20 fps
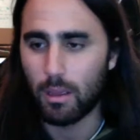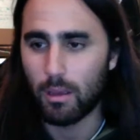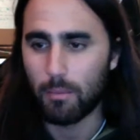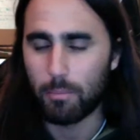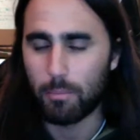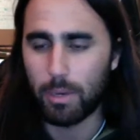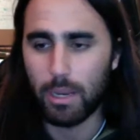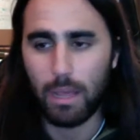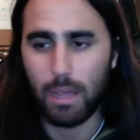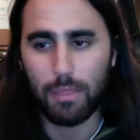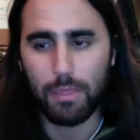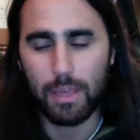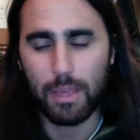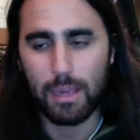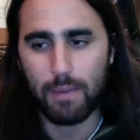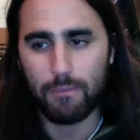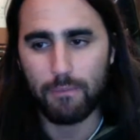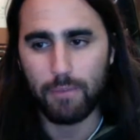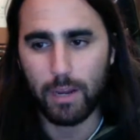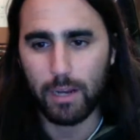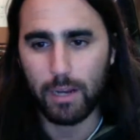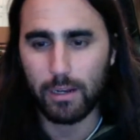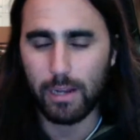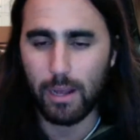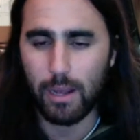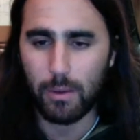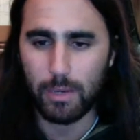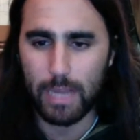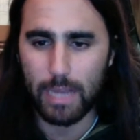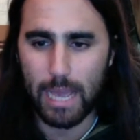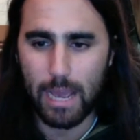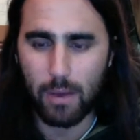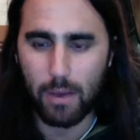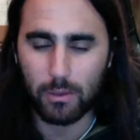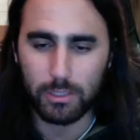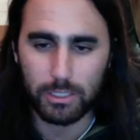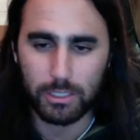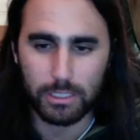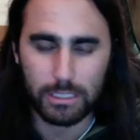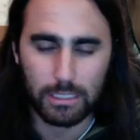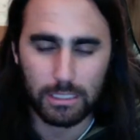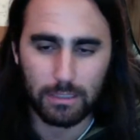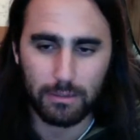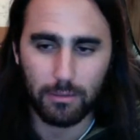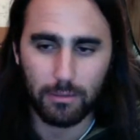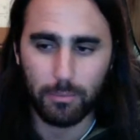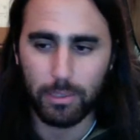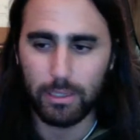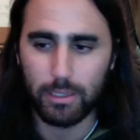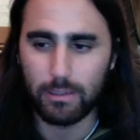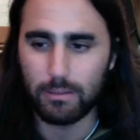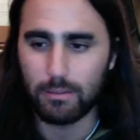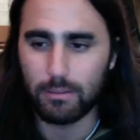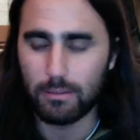but I think I figured it out now. It's just a little bit